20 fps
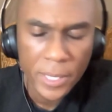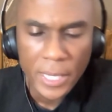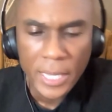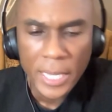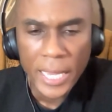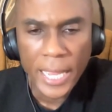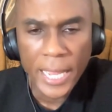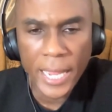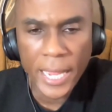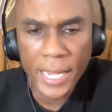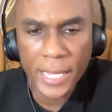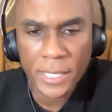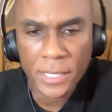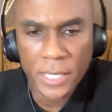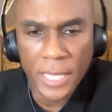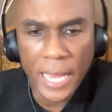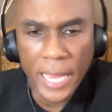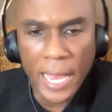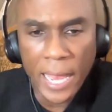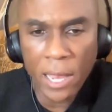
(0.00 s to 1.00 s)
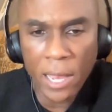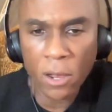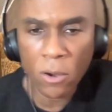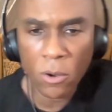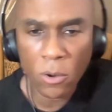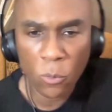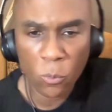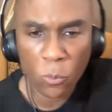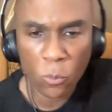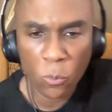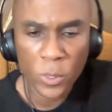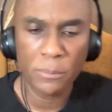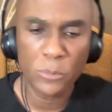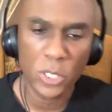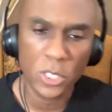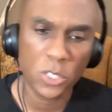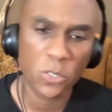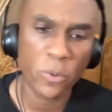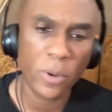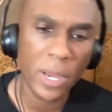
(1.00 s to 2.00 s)
and how what I'm
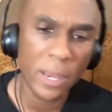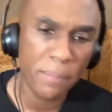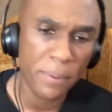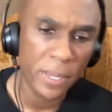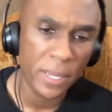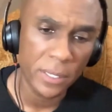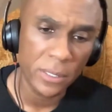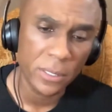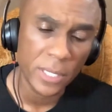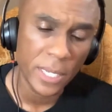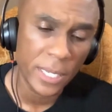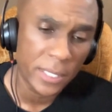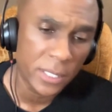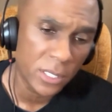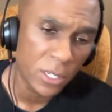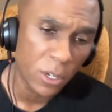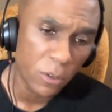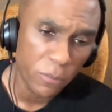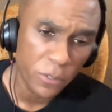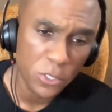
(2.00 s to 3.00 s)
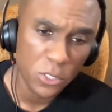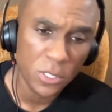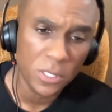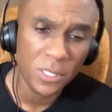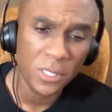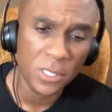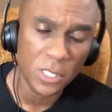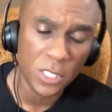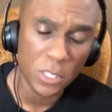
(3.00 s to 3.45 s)
describing is that selfish is